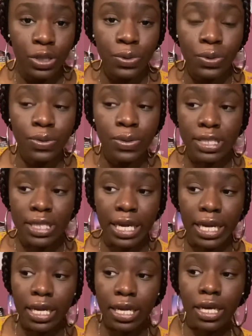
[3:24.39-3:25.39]
who is
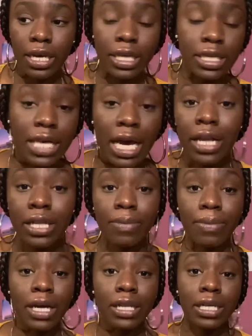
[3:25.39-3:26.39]
like an Italian
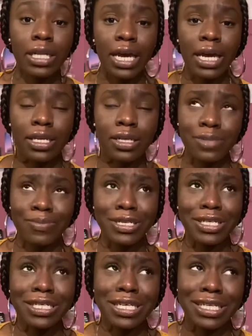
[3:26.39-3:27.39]
polyglot and he speaks
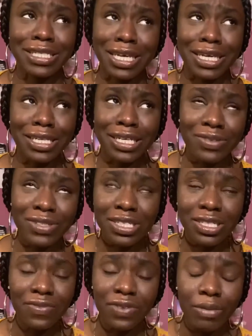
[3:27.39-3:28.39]
like 10 languages,
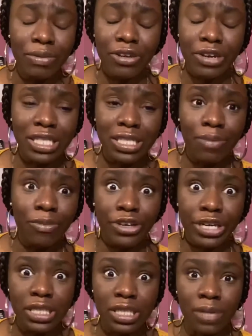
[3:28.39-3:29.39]
if I'm correct, some
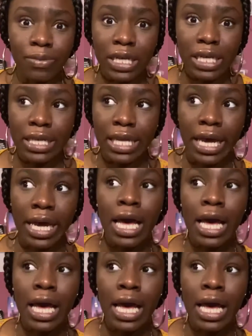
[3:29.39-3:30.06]
crazy number like that,